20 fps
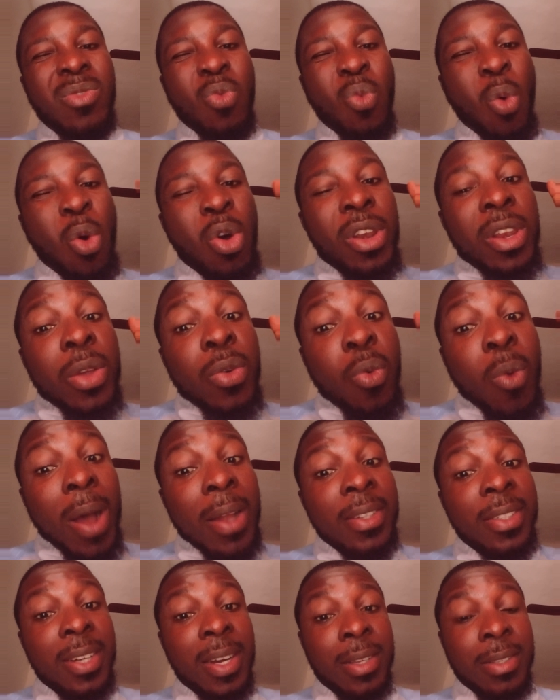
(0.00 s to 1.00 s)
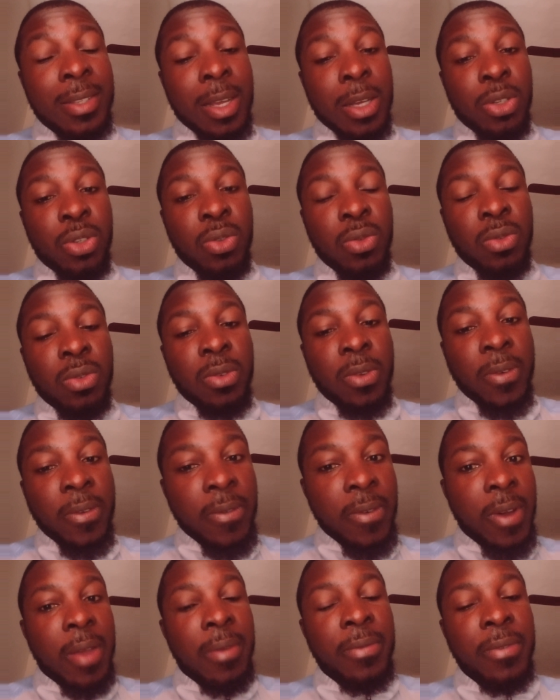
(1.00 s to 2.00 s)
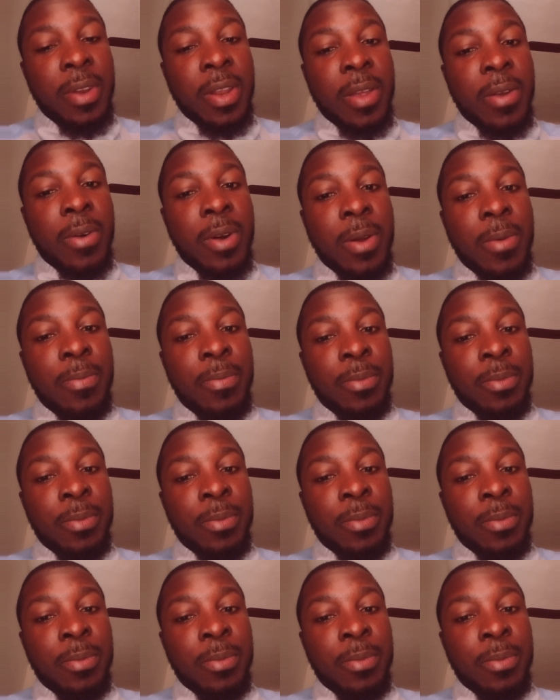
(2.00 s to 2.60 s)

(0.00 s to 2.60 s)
only one transaction, 5 naira,